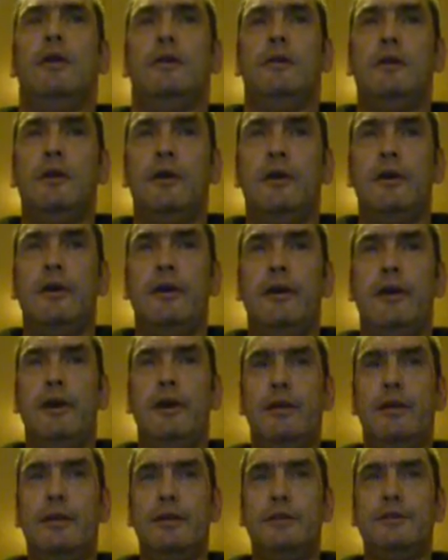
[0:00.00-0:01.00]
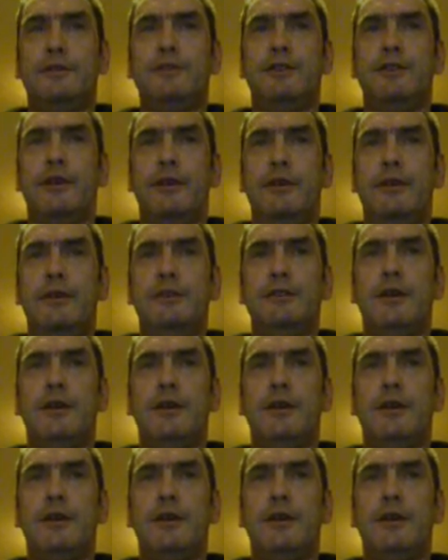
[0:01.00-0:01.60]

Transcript: uh, let's see,